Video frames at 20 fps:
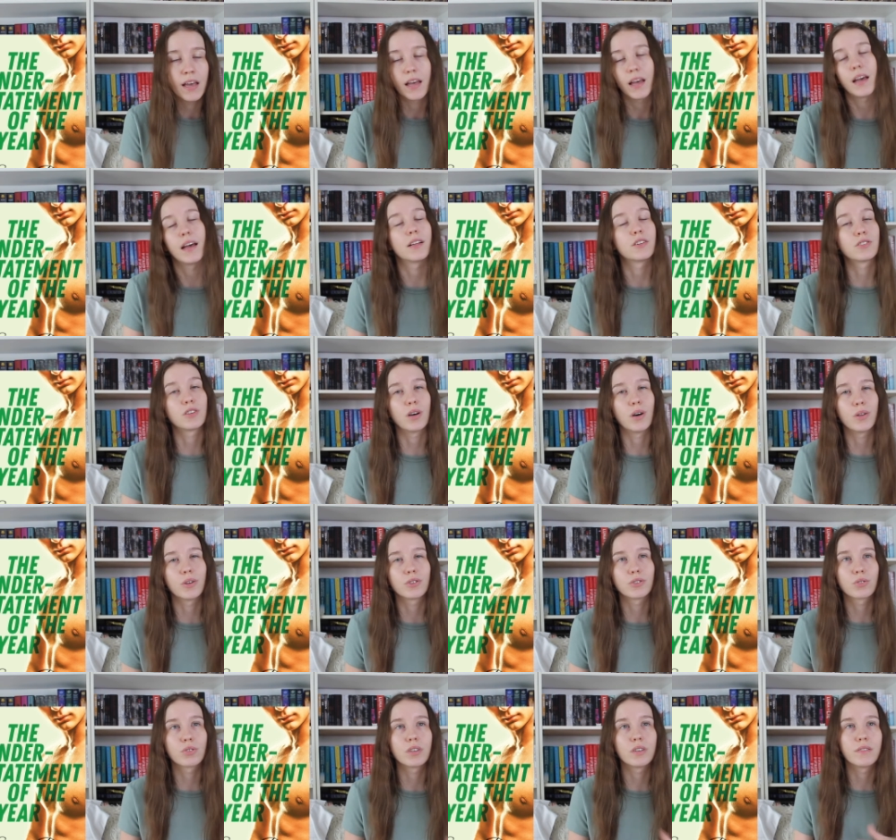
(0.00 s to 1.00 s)
And so
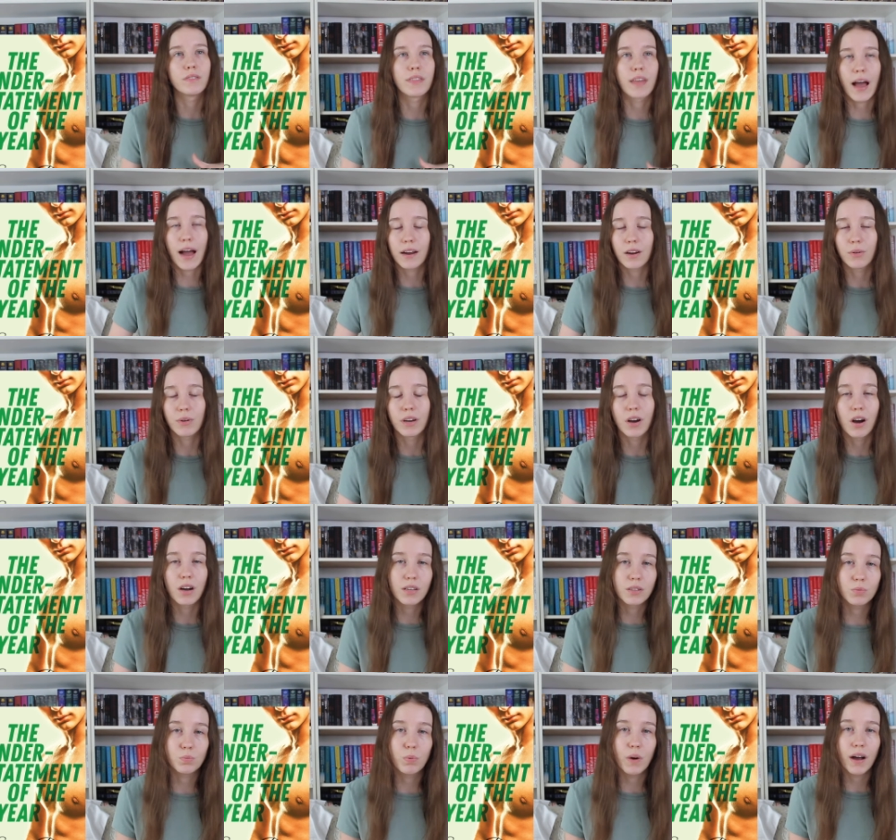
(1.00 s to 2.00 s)
there's sort of that going on
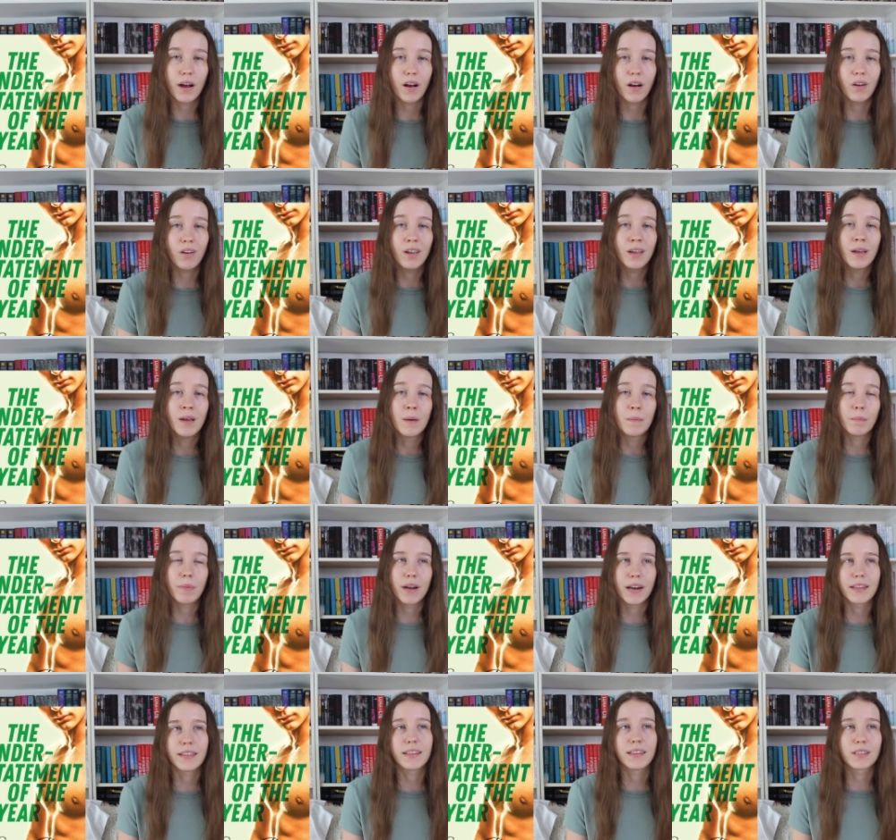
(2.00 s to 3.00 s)
as well,
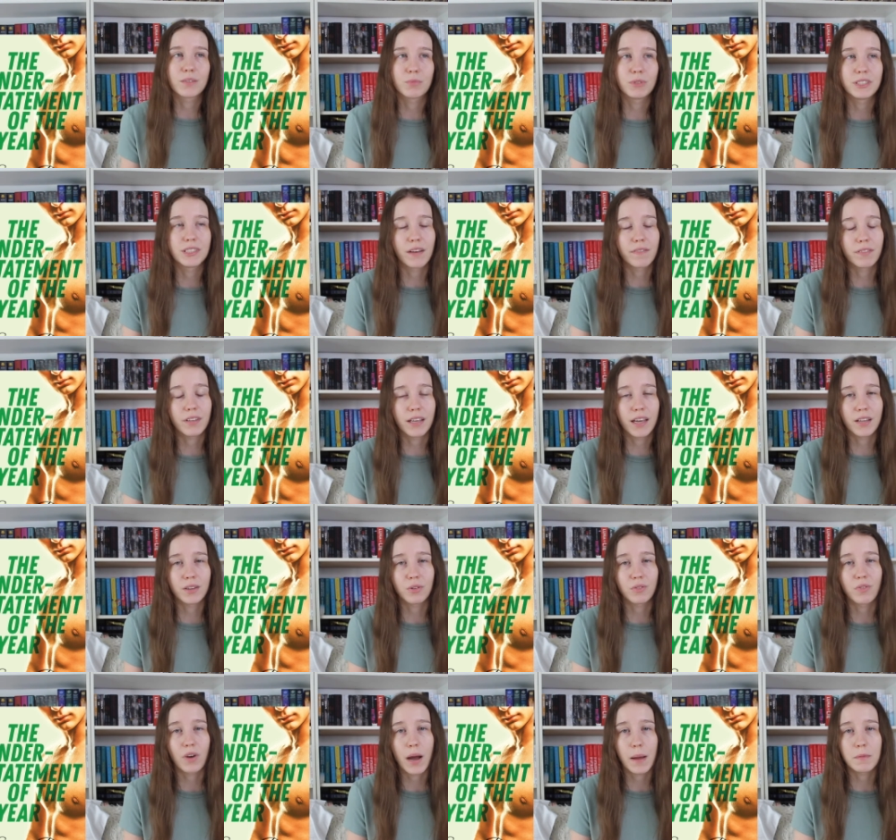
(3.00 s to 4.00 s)
but I think this one definitely had
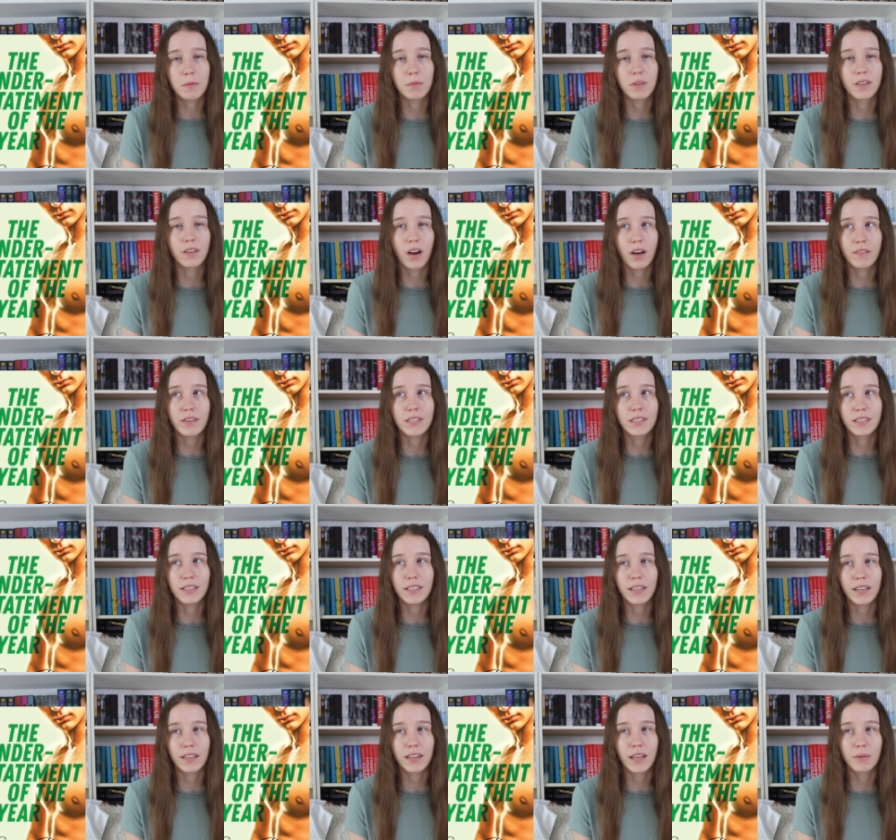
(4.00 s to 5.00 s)
those vibes because obviously
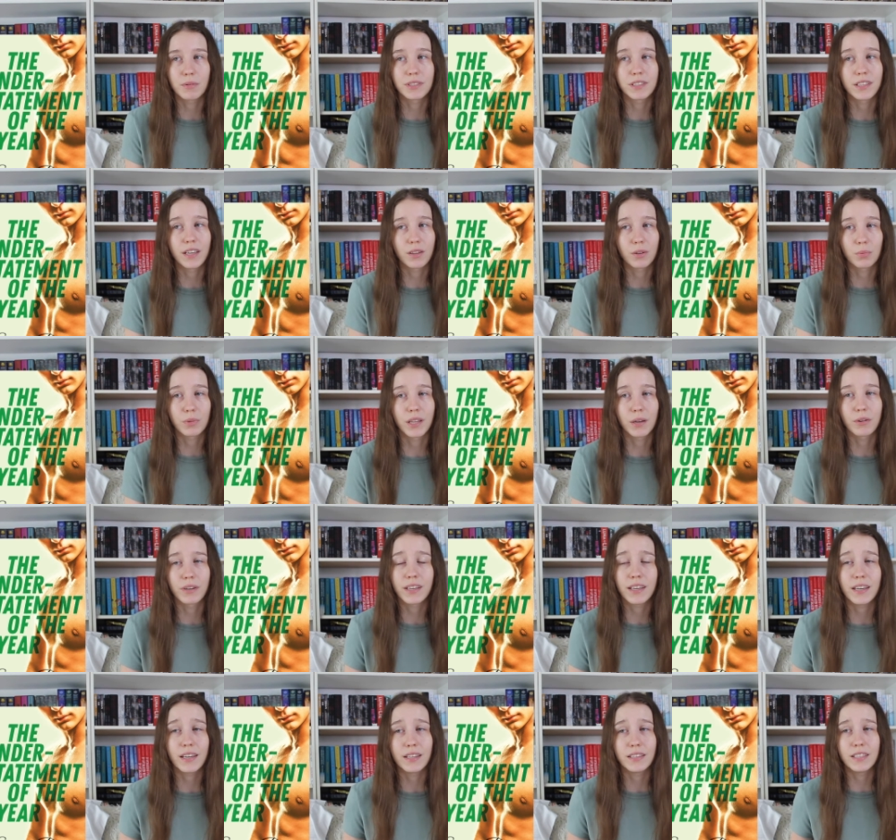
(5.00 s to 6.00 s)
like they were together when they were
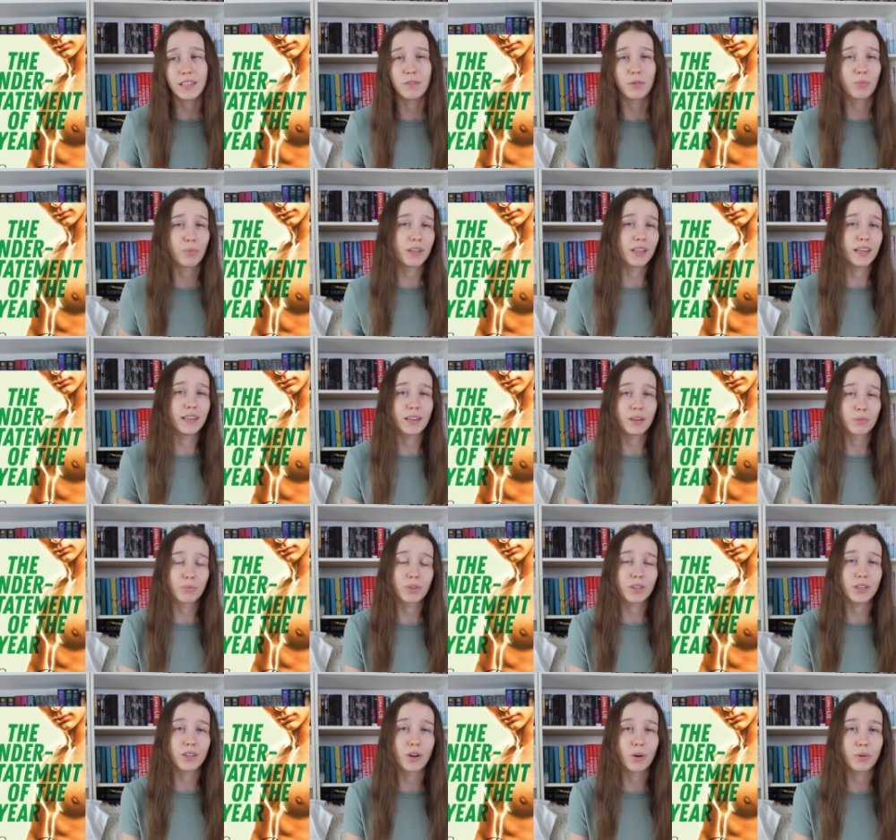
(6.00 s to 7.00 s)
kids even when they didn't
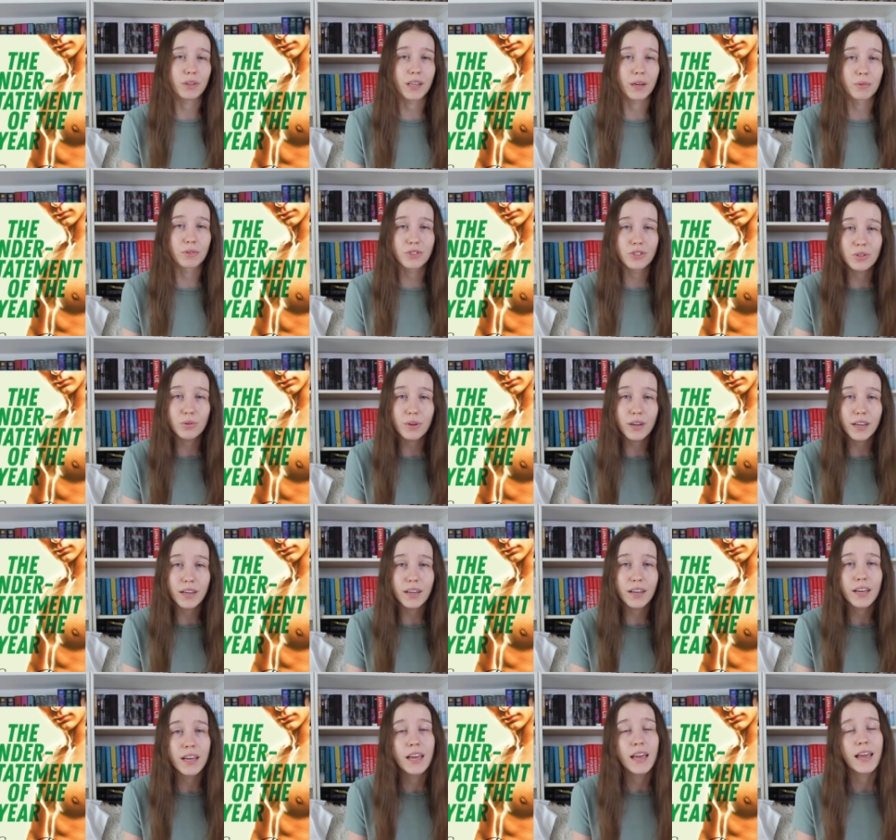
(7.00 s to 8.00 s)
really know what they were
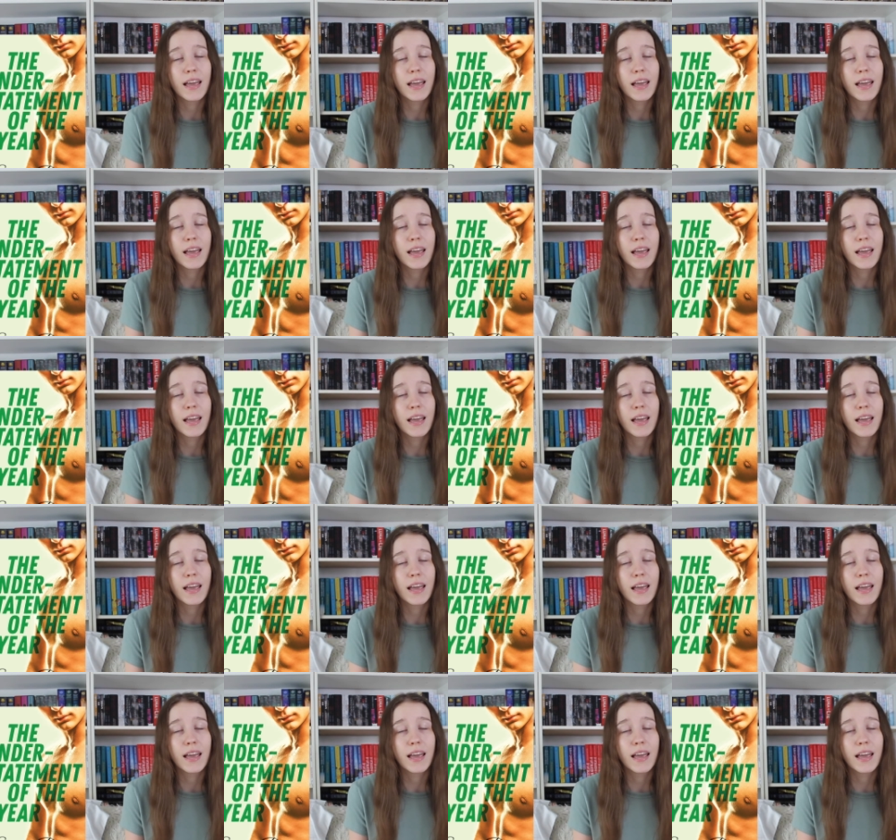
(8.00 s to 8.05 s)
doing.